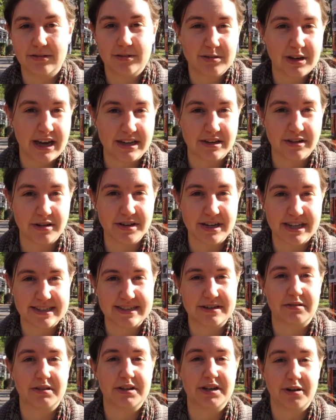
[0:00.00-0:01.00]
look, I don't
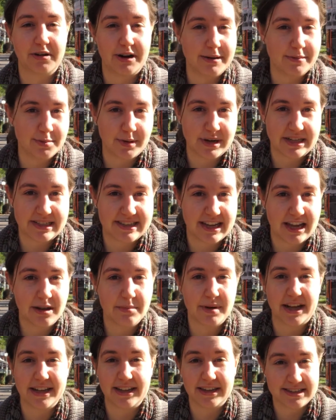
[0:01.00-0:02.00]
necessarily agree with what he's
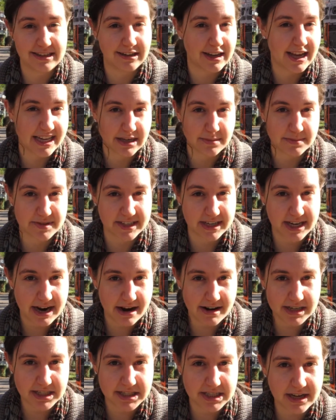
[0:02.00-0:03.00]
done, but I still like him as a
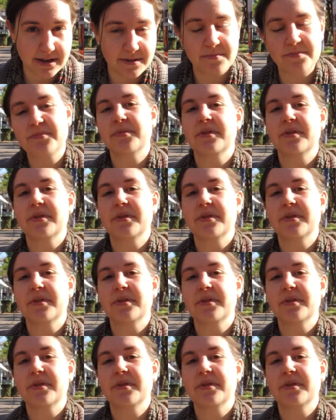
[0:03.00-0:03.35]
character.